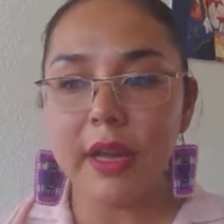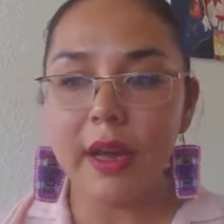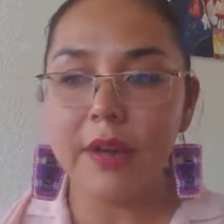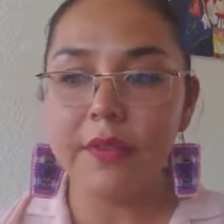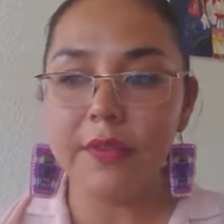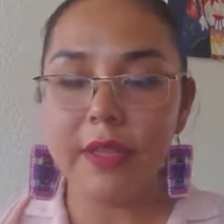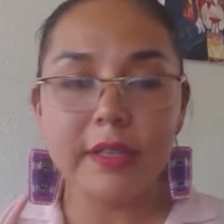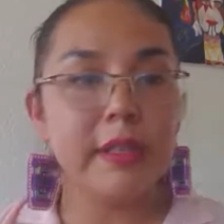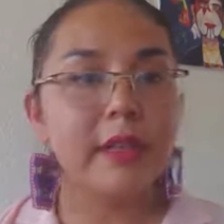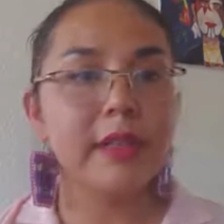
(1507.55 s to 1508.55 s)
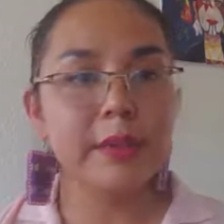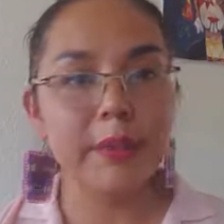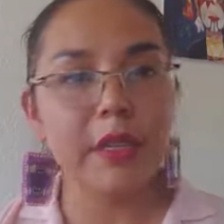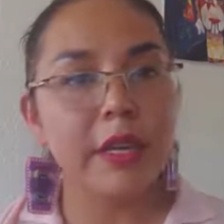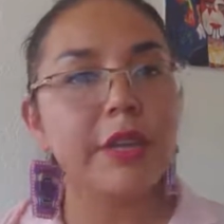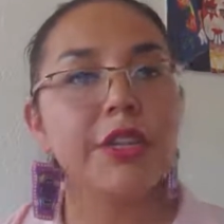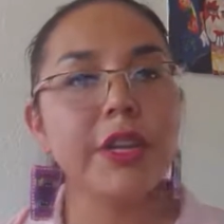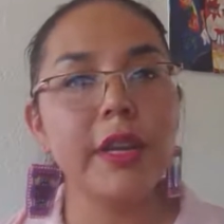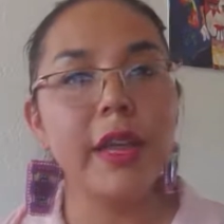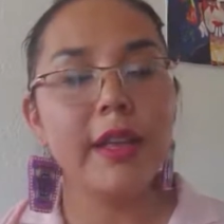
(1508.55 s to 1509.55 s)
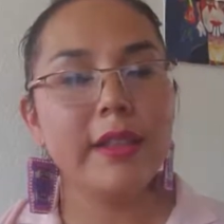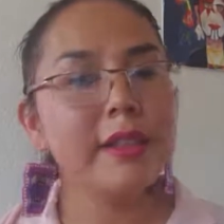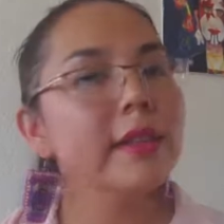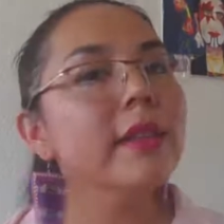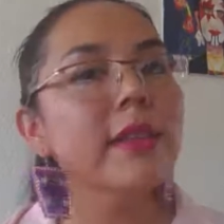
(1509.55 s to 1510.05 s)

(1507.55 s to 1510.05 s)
of this assimilation and this